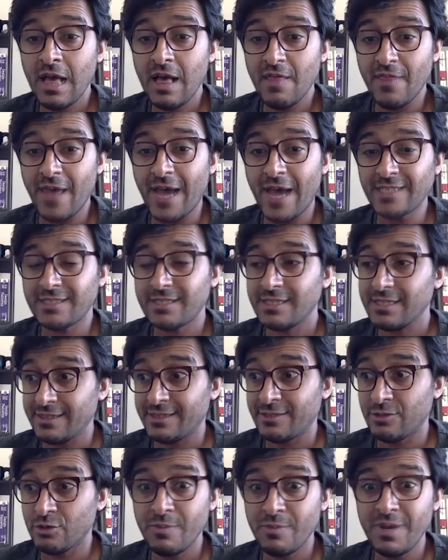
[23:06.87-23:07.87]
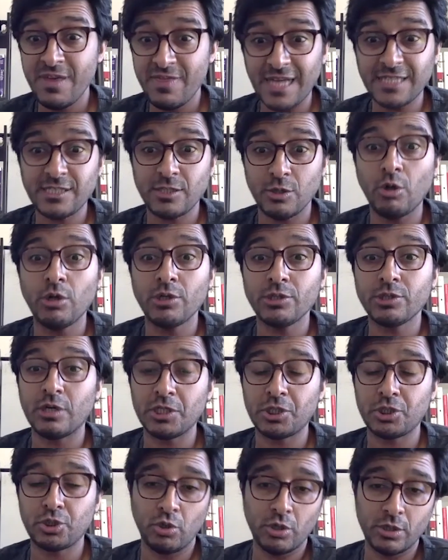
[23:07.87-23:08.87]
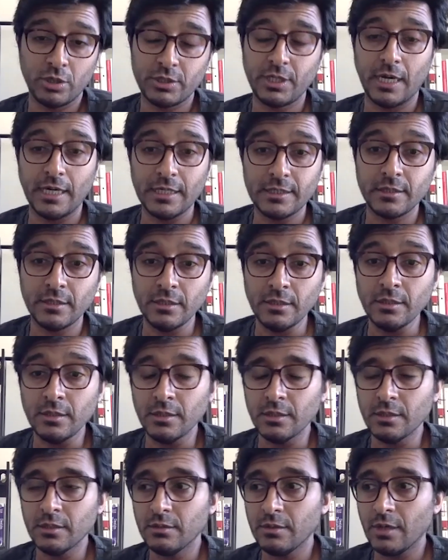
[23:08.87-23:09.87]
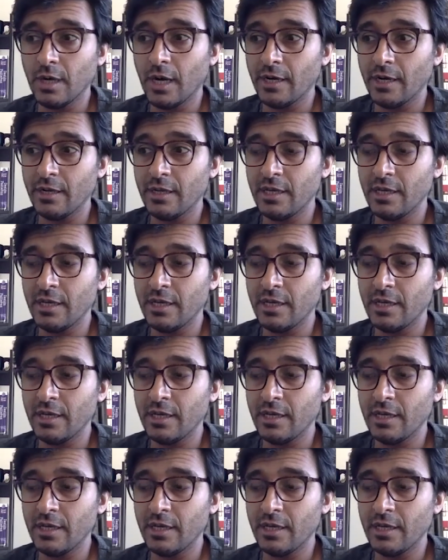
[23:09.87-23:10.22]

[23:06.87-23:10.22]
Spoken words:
That's, to me, that's also a shortcut, right?